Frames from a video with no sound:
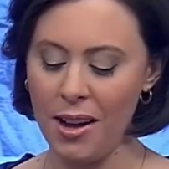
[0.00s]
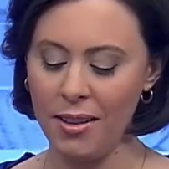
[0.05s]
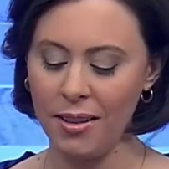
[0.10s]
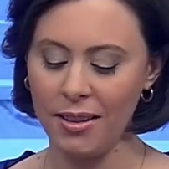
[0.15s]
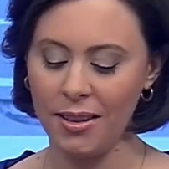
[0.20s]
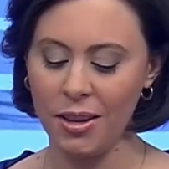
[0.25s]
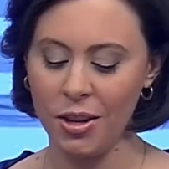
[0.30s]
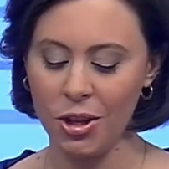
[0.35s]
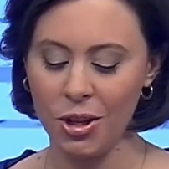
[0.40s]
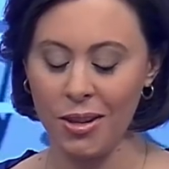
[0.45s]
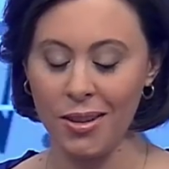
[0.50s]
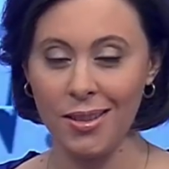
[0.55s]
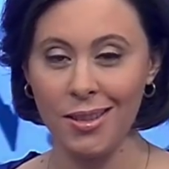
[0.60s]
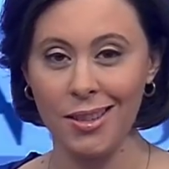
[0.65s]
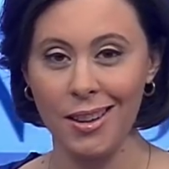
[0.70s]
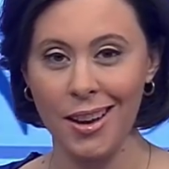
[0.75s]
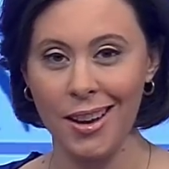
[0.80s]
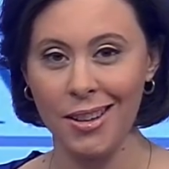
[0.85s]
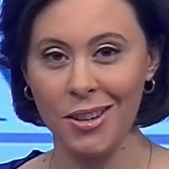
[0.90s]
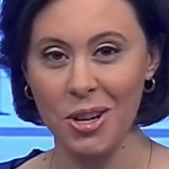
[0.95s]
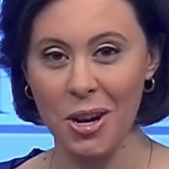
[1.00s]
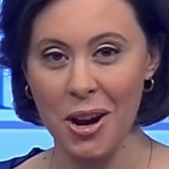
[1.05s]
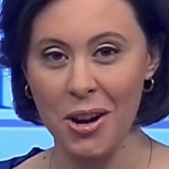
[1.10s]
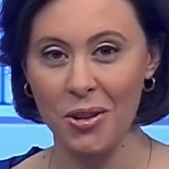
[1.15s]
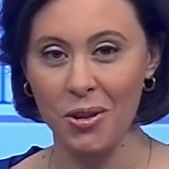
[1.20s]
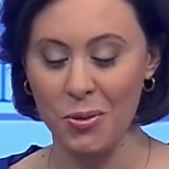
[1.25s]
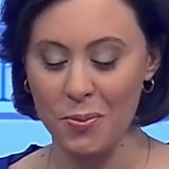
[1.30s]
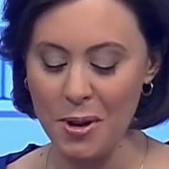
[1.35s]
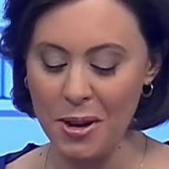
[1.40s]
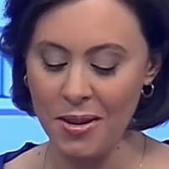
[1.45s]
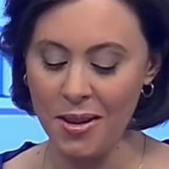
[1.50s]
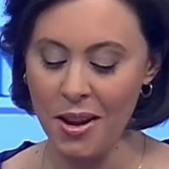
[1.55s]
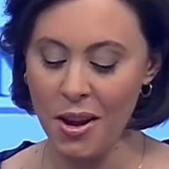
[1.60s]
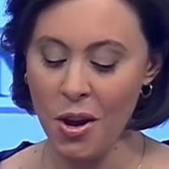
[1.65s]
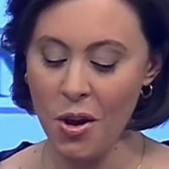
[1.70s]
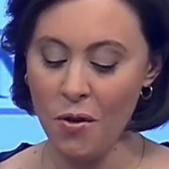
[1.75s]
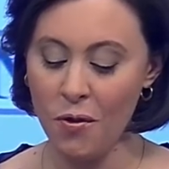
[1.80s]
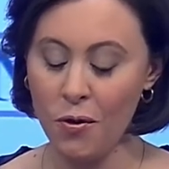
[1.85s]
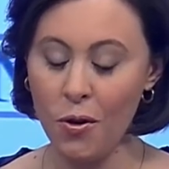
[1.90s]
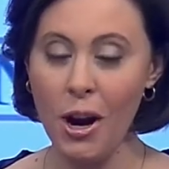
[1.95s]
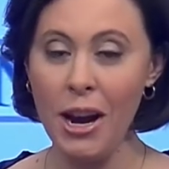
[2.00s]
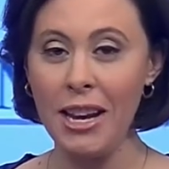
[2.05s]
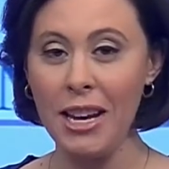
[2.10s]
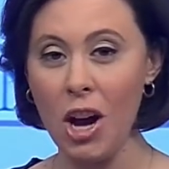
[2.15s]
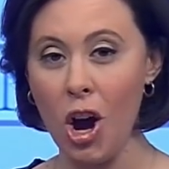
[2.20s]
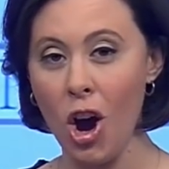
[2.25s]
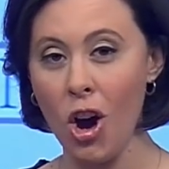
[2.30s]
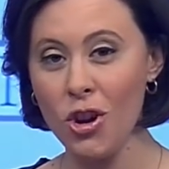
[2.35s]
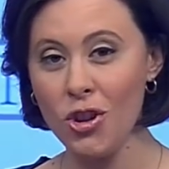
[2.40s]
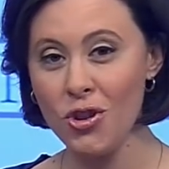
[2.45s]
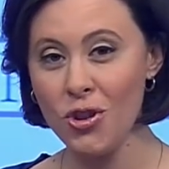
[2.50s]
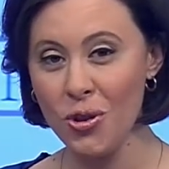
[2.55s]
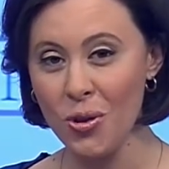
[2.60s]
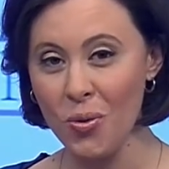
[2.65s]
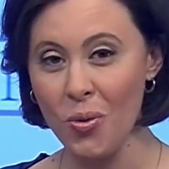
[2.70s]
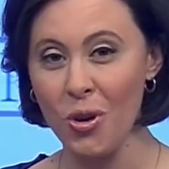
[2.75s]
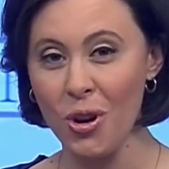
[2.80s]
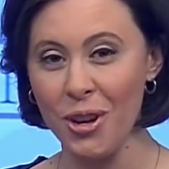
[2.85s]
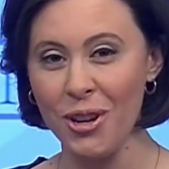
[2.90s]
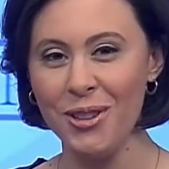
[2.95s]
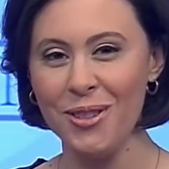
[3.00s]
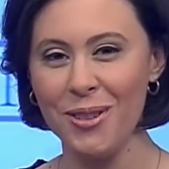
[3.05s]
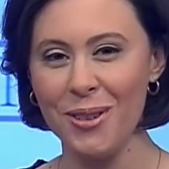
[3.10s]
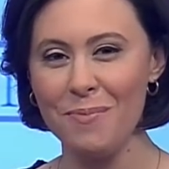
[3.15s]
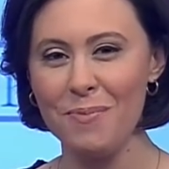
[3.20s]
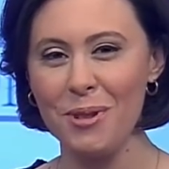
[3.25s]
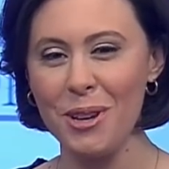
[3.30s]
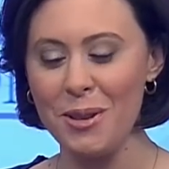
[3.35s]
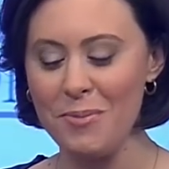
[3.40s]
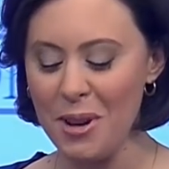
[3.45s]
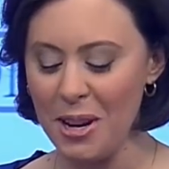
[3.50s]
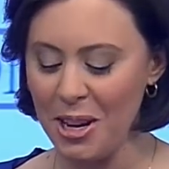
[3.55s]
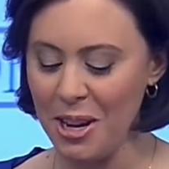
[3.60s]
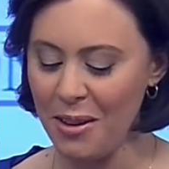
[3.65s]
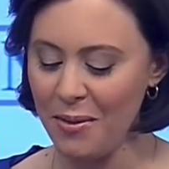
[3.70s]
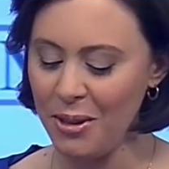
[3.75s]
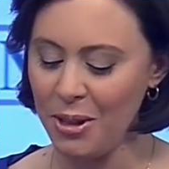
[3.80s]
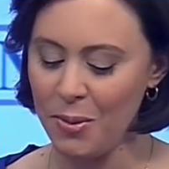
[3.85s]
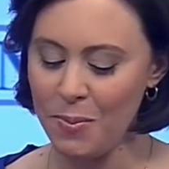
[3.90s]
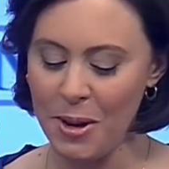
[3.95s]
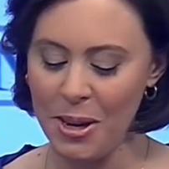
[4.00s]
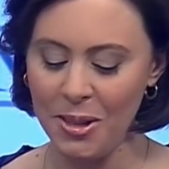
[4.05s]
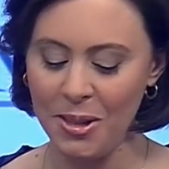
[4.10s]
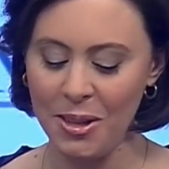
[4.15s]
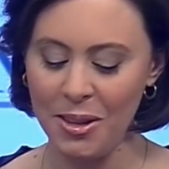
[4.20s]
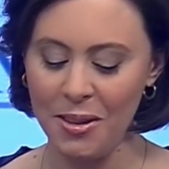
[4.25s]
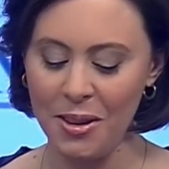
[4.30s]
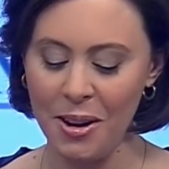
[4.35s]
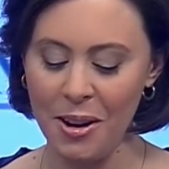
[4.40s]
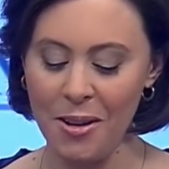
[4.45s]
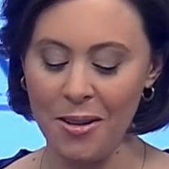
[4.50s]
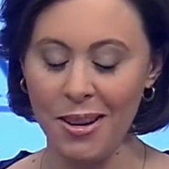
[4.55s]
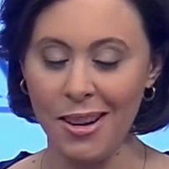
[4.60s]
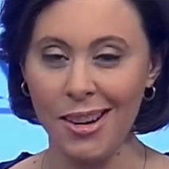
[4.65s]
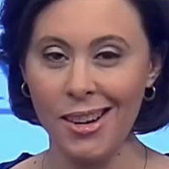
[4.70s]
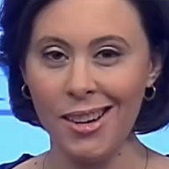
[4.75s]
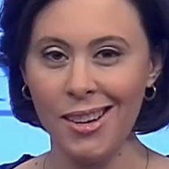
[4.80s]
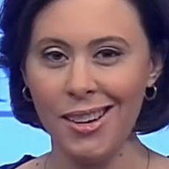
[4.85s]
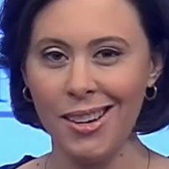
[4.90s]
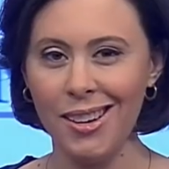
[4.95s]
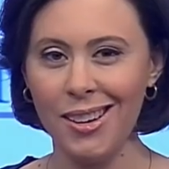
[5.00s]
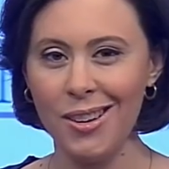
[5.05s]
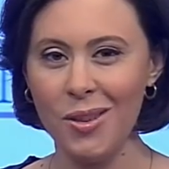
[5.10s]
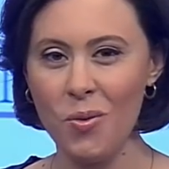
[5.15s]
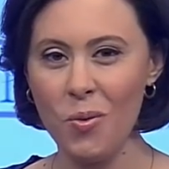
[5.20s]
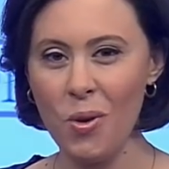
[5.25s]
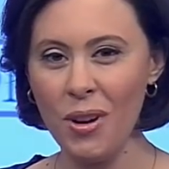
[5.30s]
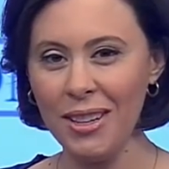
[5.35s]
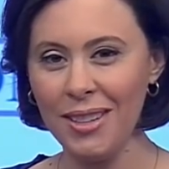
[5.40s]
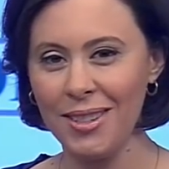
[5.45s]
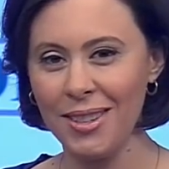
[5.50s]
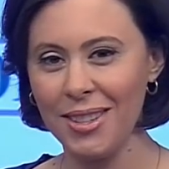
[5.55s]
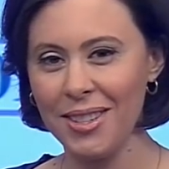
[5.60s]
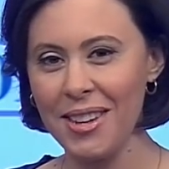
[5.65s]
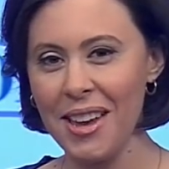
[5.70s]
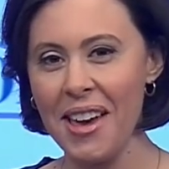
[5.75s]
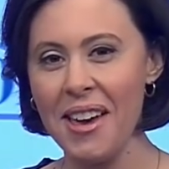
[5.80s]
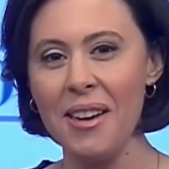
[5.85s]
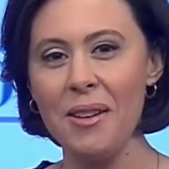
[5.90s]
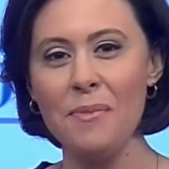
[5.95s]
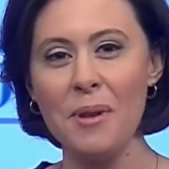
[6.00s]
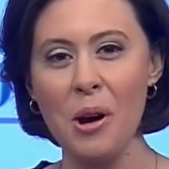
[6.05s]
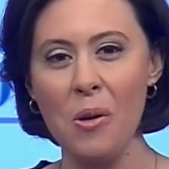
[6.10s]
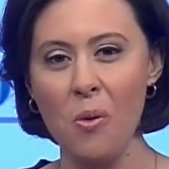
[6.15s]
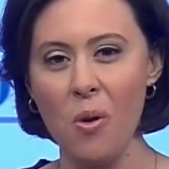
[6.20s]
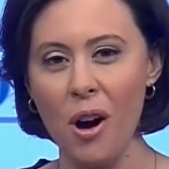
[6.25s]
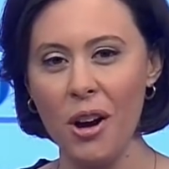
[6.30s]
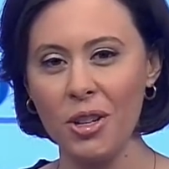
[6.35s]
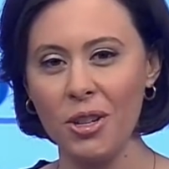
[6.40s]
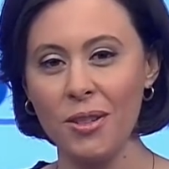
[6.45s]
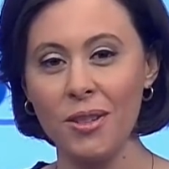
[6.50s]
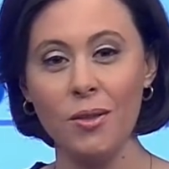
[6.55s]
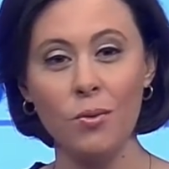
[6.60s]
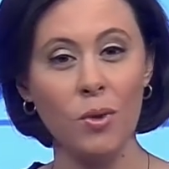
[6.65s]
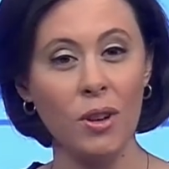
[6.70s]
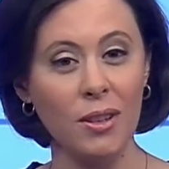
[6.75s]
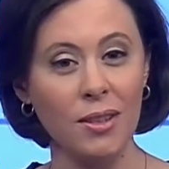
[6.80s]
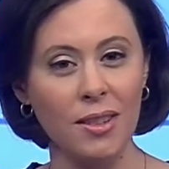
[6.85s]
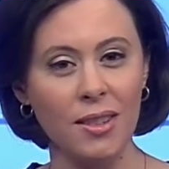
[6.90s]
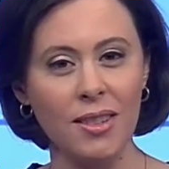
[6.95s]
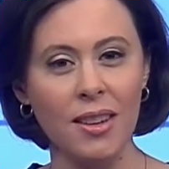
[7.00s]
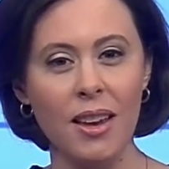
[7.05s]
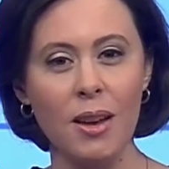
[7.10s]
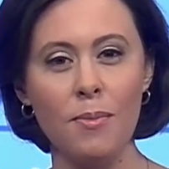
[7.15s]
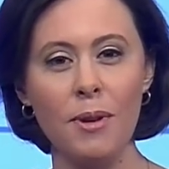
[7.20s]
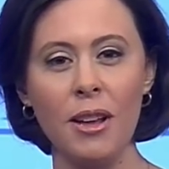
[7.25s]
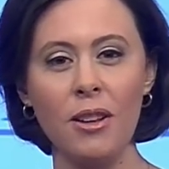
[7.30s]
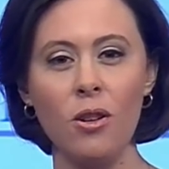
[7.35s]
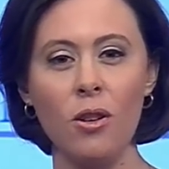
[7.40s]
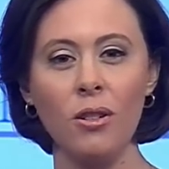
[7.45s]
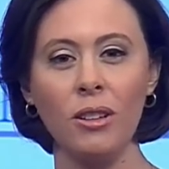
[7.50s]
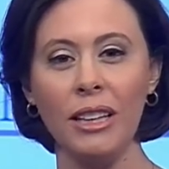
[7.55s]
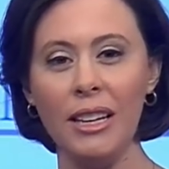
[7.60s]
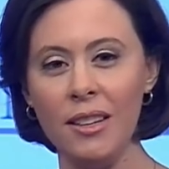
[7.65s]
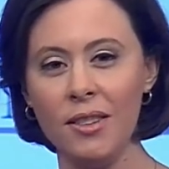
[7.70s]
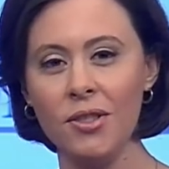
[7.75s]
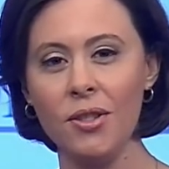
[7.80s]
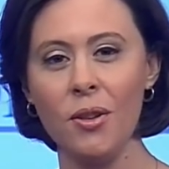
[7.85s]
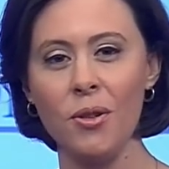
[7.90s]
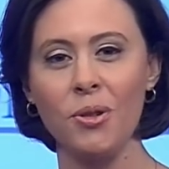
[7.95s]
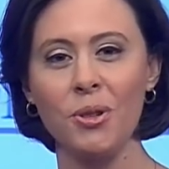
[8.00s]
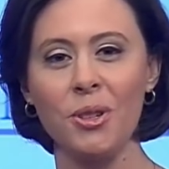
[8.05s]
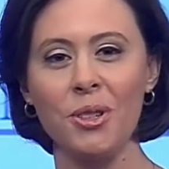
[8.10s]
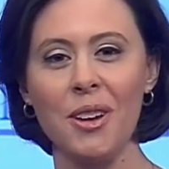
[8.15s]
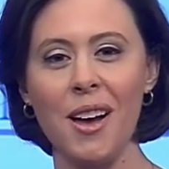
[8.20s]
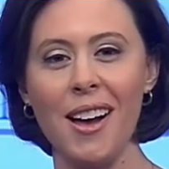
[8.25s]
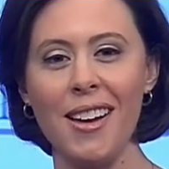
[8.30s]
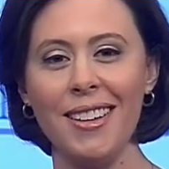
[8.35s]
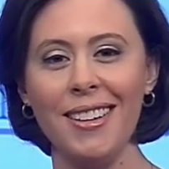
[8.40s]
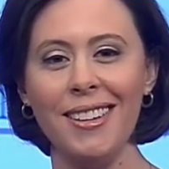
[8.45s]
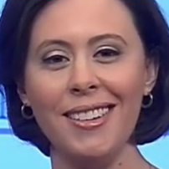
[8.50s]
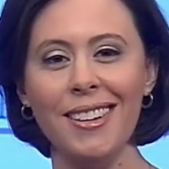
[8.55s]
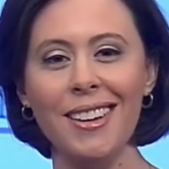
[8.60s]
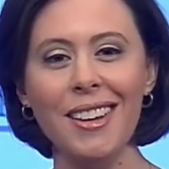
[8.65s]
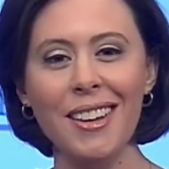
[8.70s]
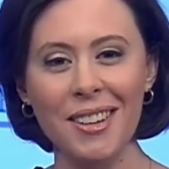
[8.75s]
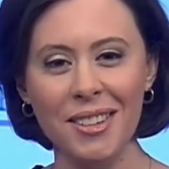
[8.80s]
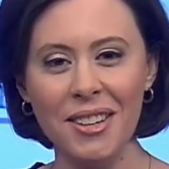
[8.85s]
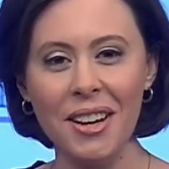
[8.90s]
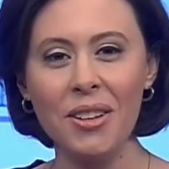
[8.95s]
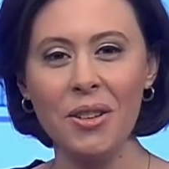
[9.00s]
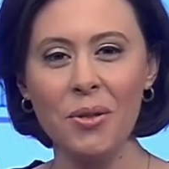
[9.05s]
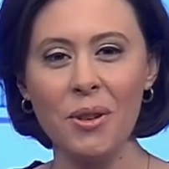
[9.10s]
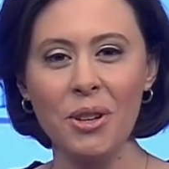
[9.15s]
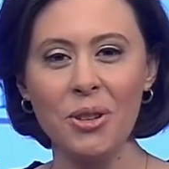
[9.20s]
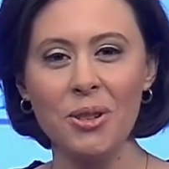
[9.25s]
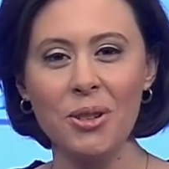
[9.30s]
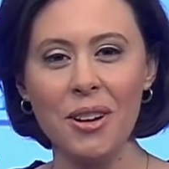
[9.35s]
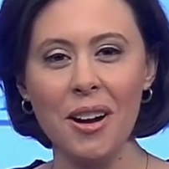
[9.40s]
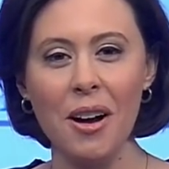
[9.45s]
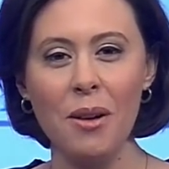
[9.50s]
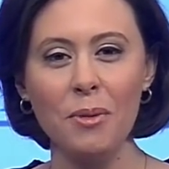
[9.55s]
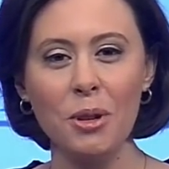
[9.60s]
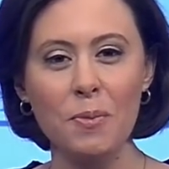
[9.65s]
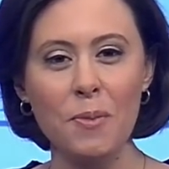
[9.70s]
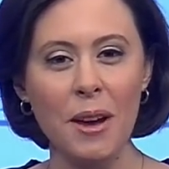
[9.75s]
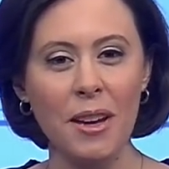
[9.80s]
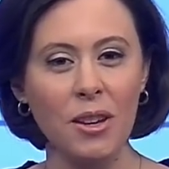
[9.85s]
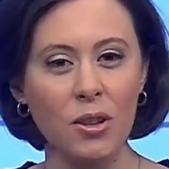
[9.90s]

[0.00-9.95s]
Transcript: politicians and Congressman Frank Underwood, uh, played by Kevin Spacey there. Uh, what does this say about Washington? What does it say about our elites, our society? Declarations columnist